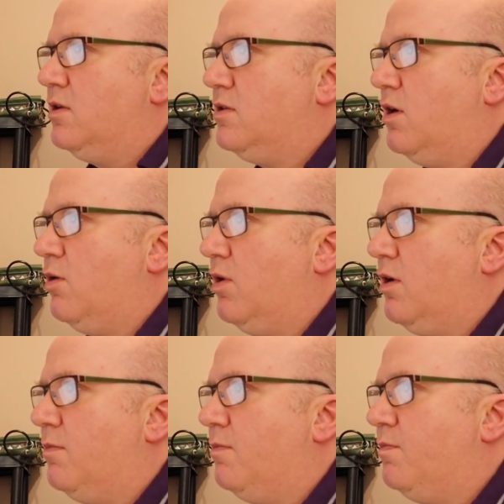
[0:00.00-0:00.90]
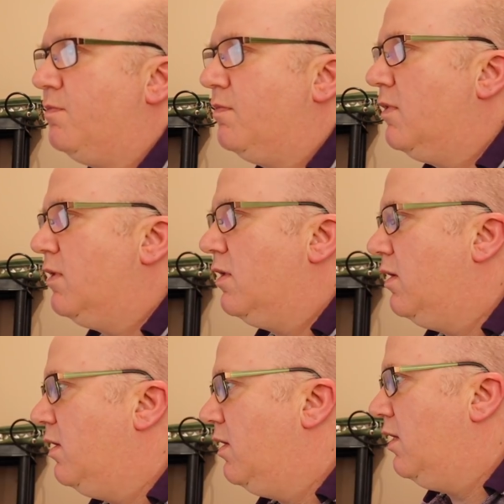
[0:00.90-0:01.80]
So
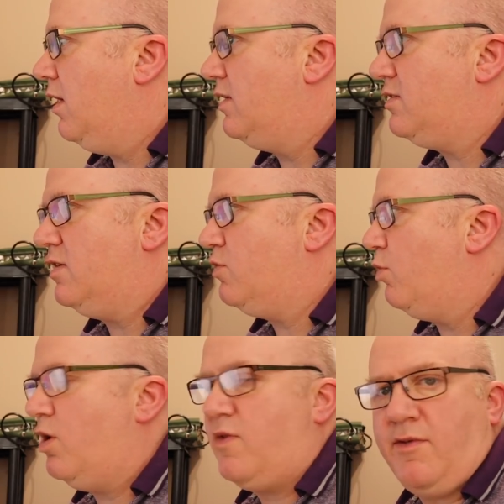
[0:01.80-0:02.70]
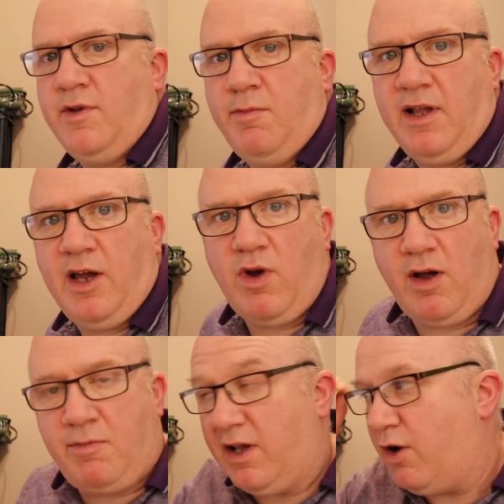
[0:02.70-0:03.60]
it's worth having to play
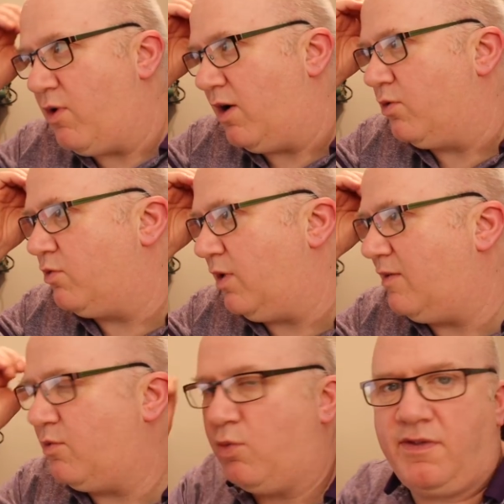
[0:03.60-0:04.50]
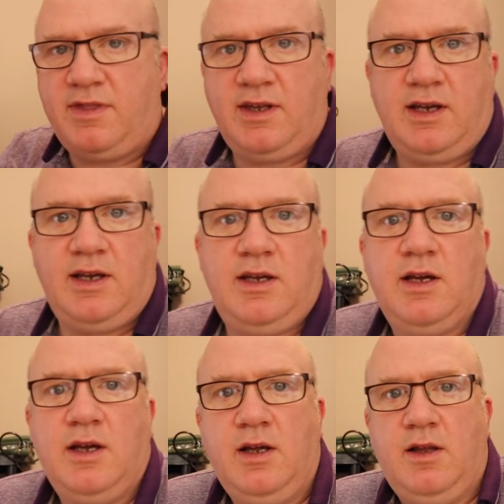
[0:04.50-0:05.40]
around even with the
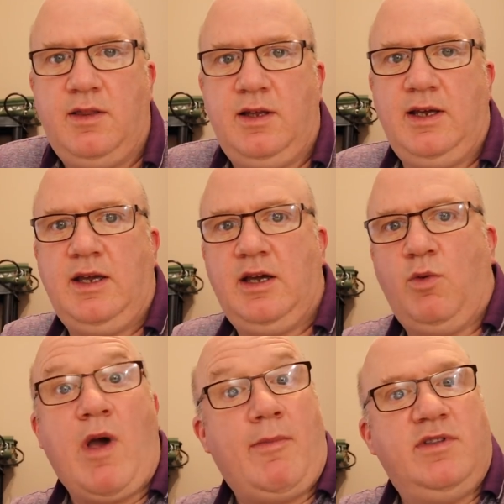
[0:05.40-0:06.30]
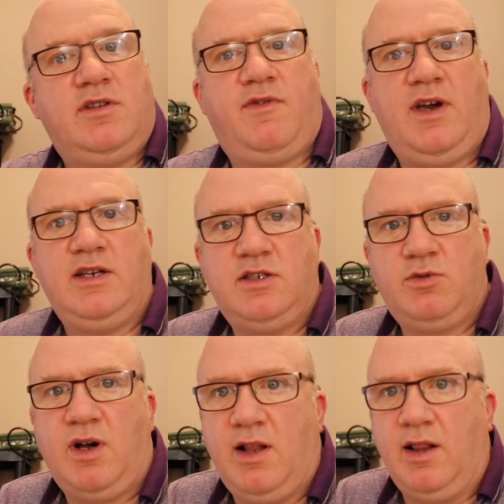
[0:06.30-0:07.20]
web interface
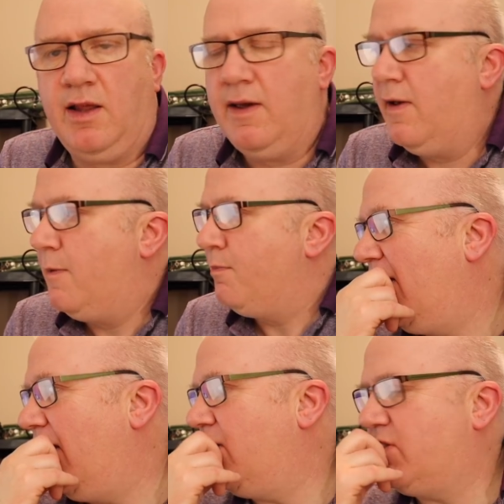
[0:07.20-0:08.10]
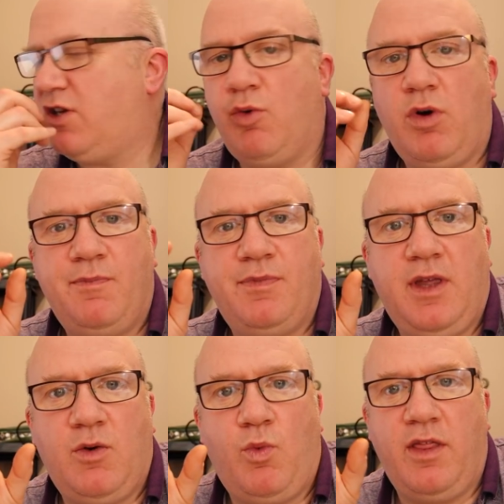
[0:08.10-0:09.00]
as well. So
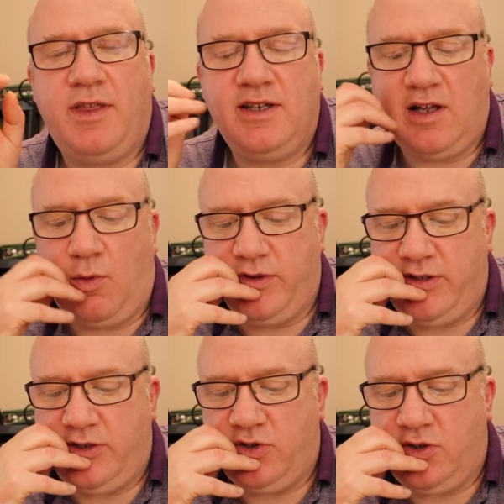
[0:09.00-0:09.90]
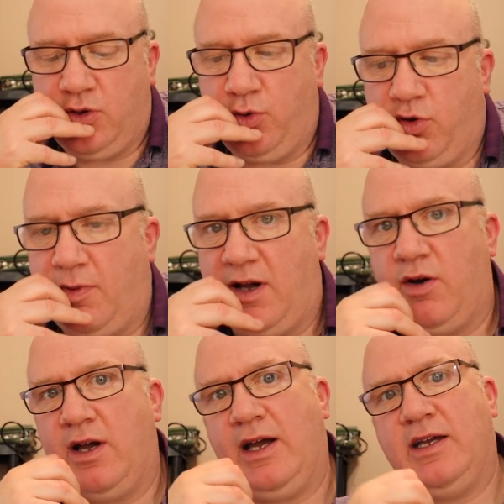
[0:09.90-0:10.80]
one of the things that I wanted just to talk
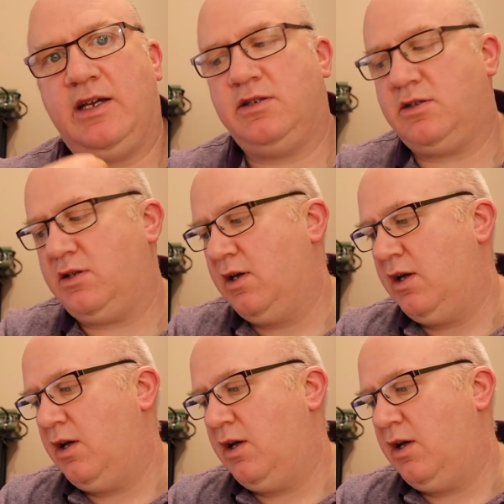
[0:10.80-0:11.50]
about is